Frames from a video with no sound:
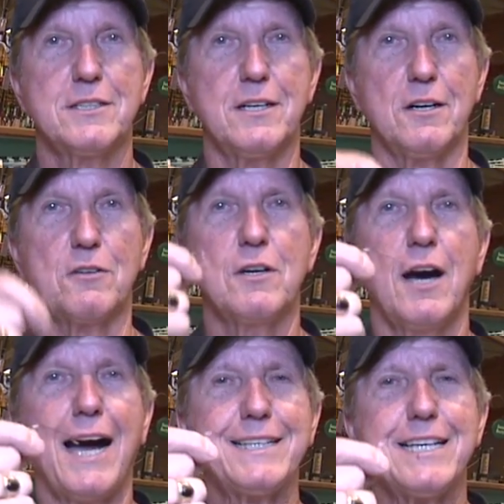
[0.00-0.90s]
You know,
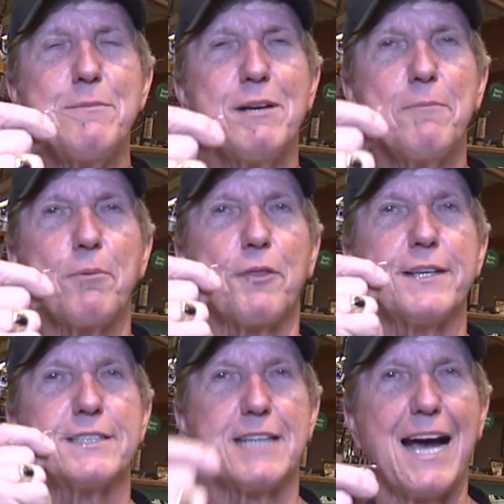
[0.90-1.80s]
I team it up with
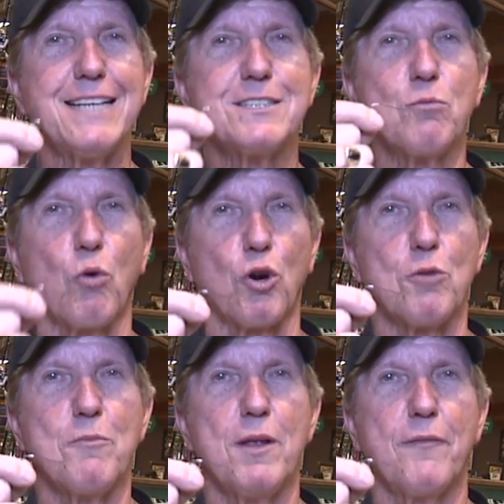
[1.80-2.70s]
the size of
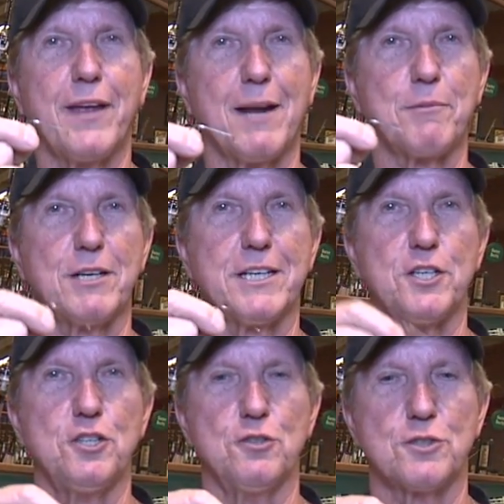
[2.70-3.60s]
worm that I'm gonna
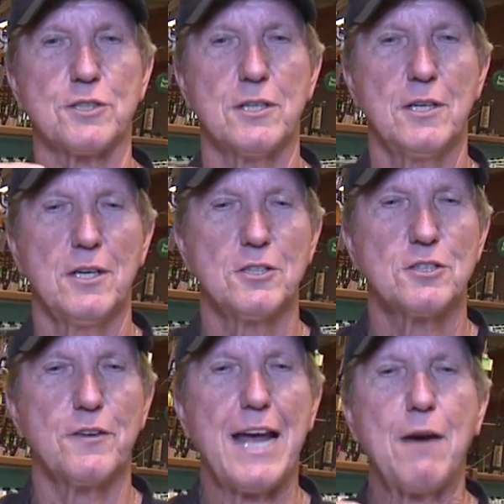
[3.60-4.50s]
use.
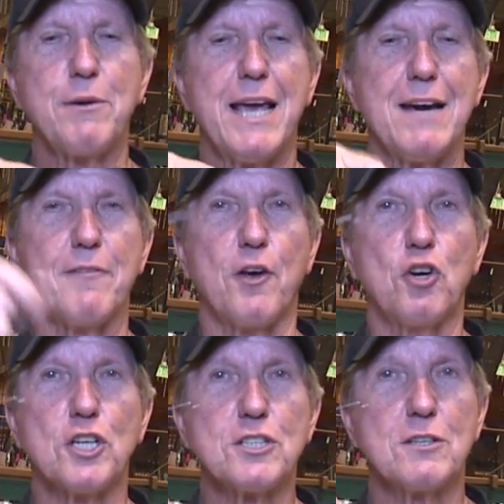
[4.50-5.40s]
So now we have the
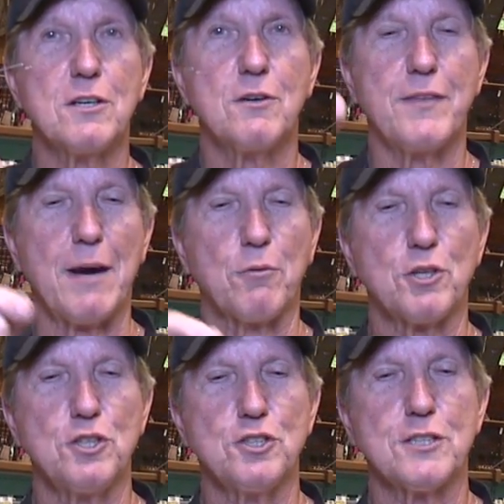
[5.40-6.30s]
hook that we're
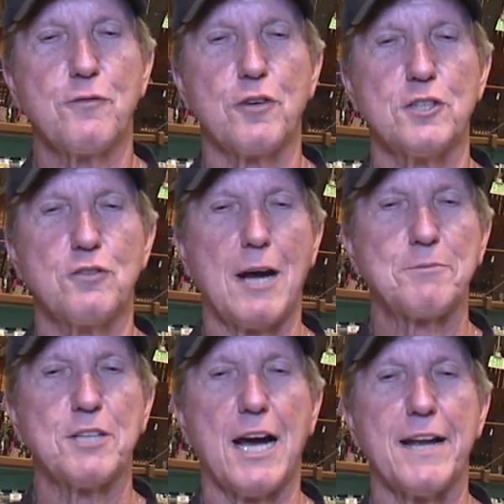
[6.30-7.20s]
using for a drop
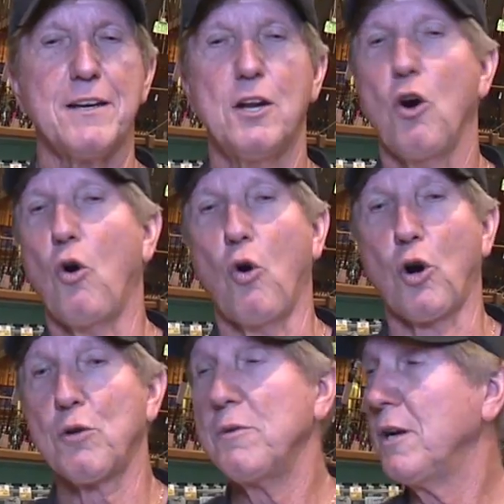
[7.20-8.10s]
shot,
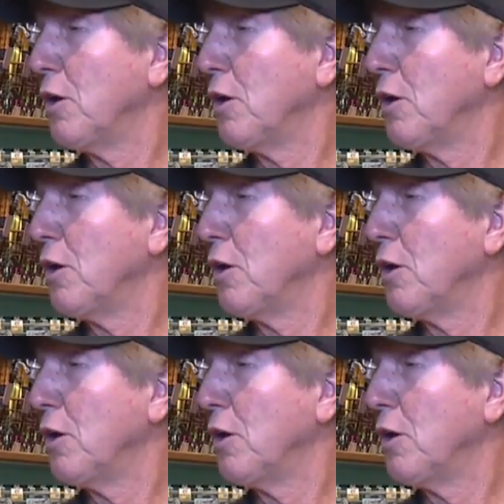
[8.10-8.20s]
or